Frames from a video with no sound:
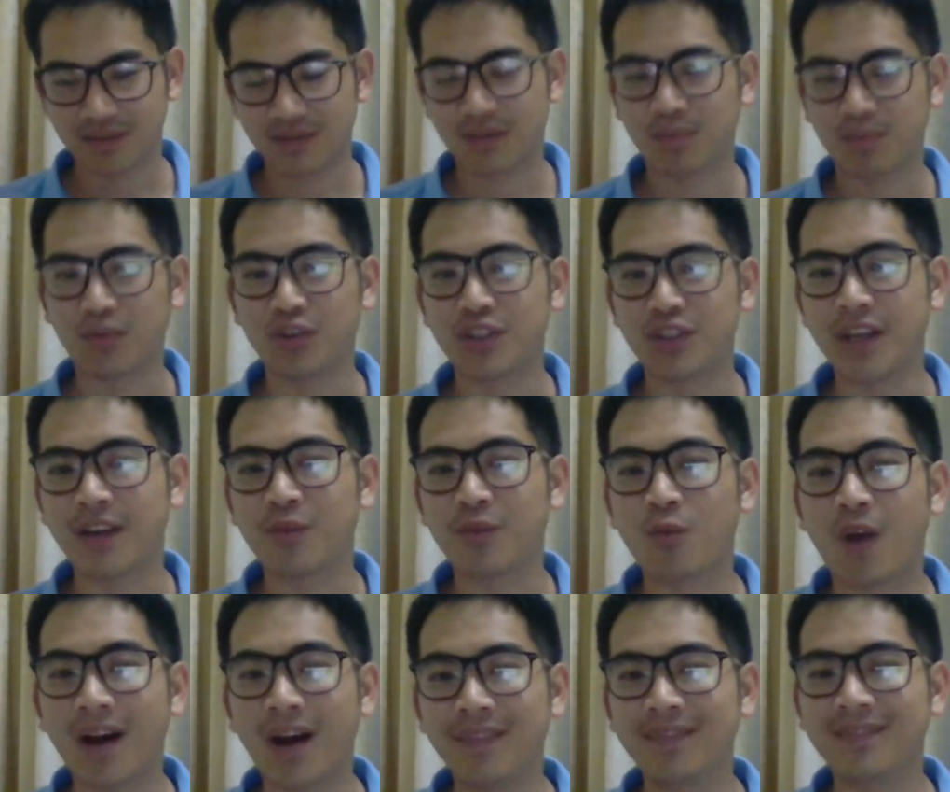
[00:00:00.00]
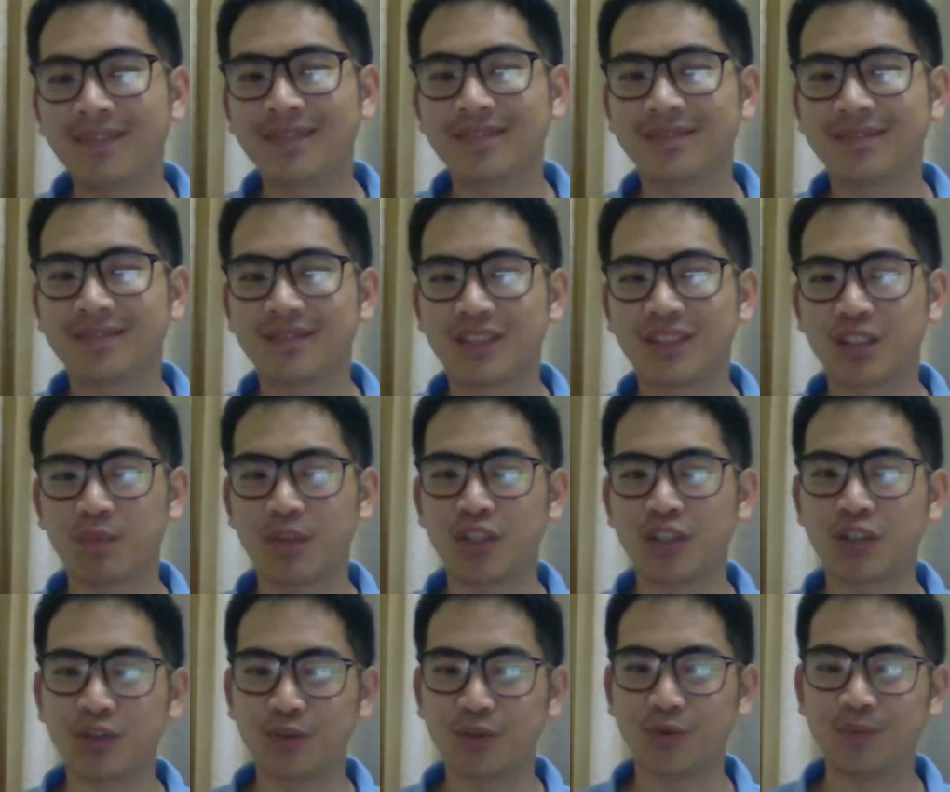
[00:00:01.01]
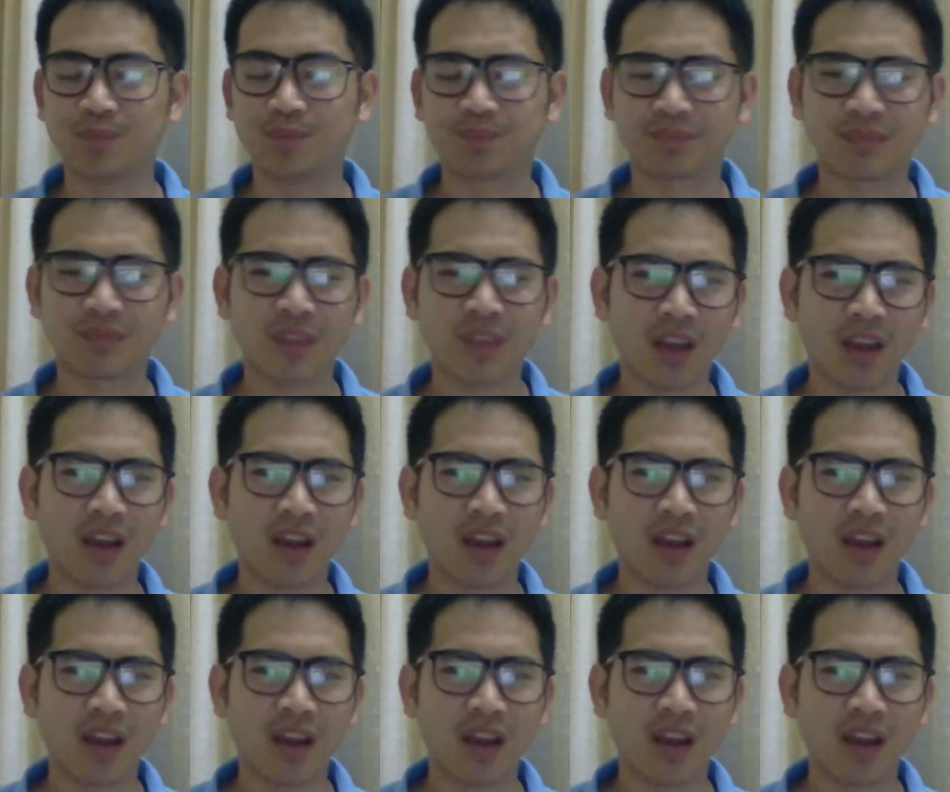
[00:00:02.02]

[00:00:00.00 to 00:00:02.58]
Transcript: project 1 speech 2,